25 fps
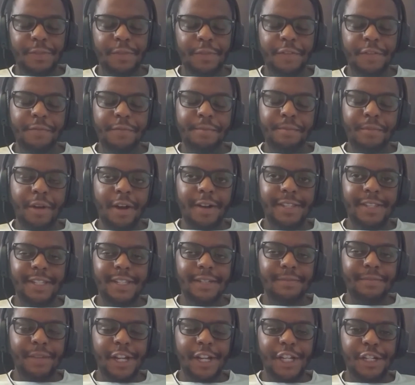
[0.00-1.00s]
with marketing
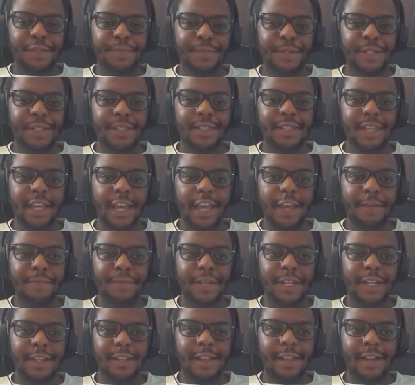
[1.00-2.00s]
and management, they gave
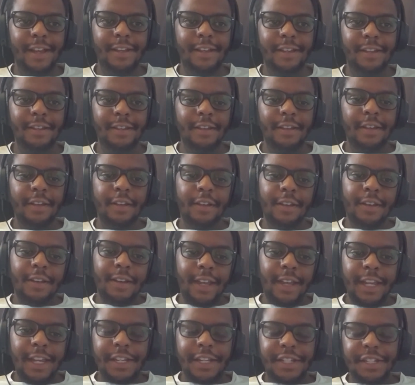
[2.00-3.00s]
me like
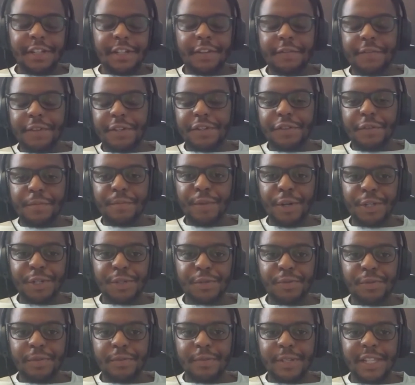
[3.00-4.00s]
each individual
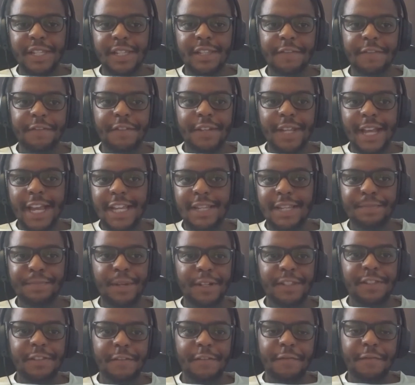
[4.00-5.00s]
module was a different
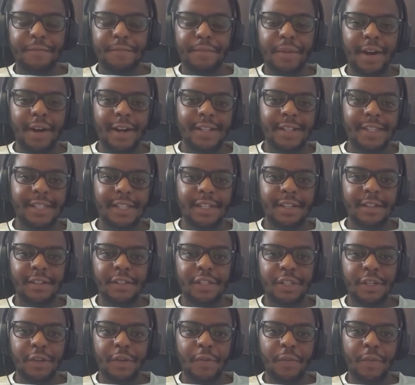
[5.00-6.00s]
aspect of marketing.
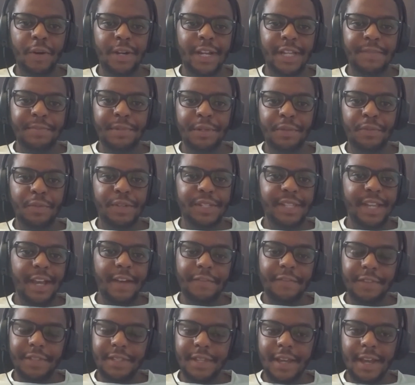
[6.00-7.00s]
So one aspect was
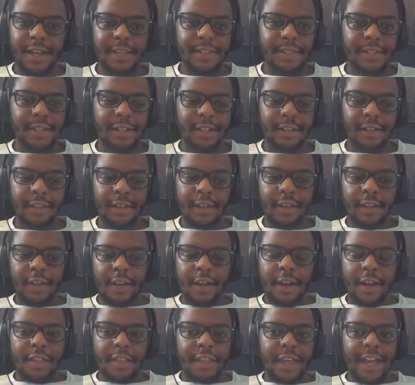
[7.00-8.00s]
advertising,
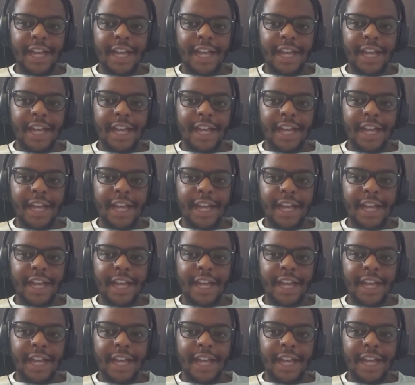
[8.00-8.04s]
another